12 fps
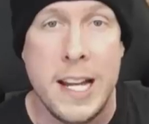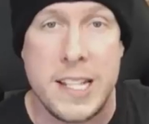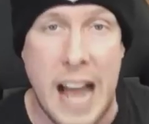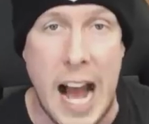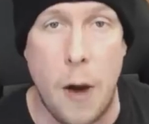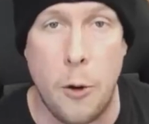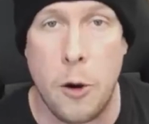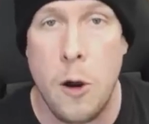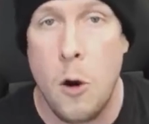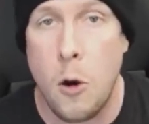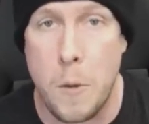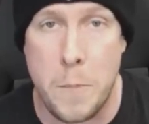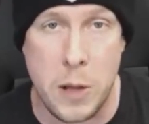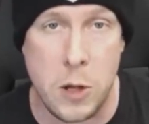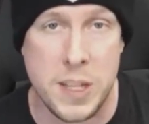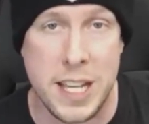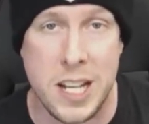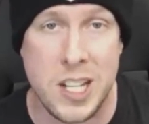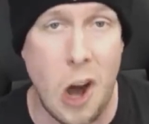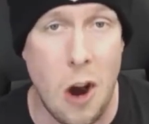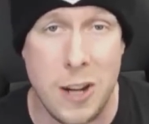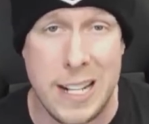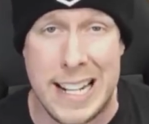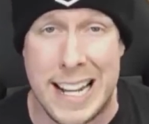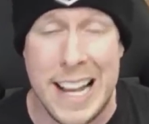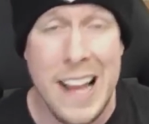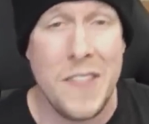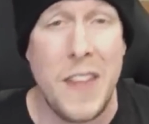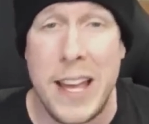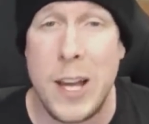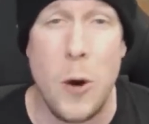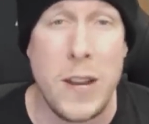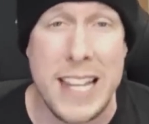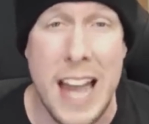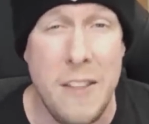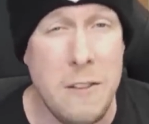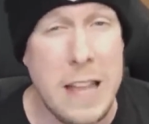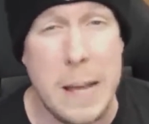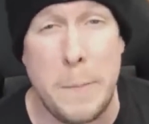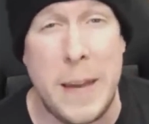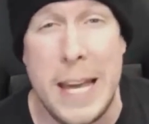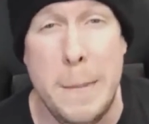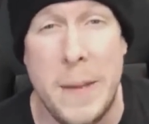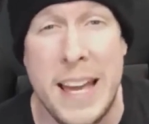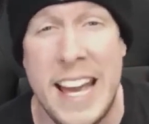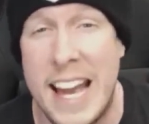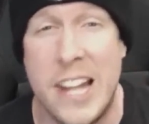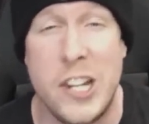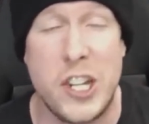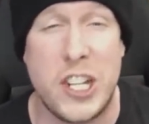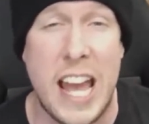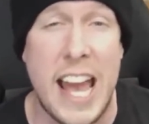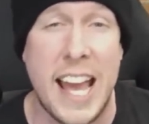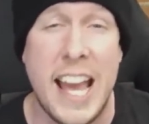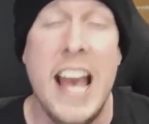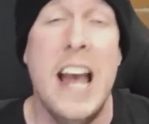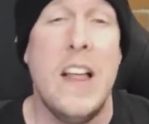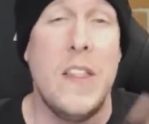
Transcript: tower or building targeting. They go together like PB and J.